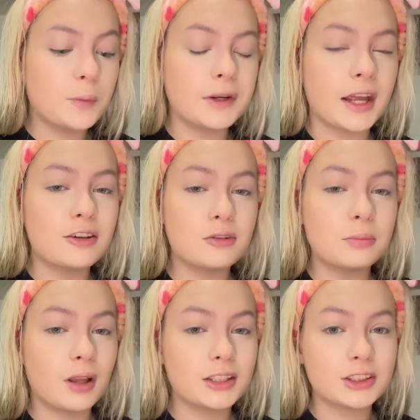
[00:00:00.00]
When I do
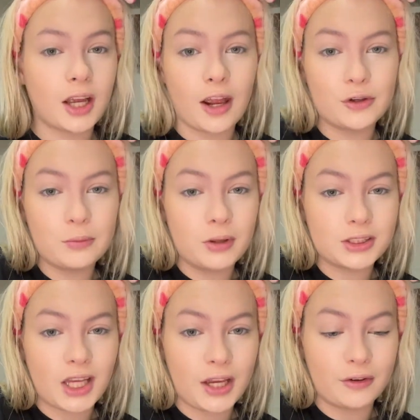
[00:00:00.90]
blush
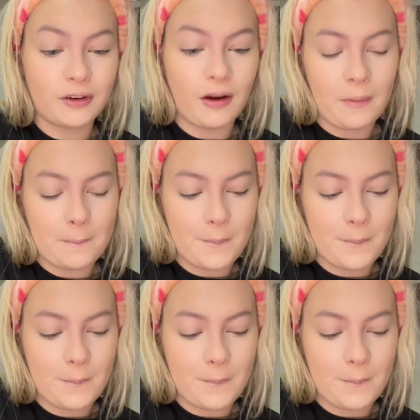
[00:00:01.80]
higher up.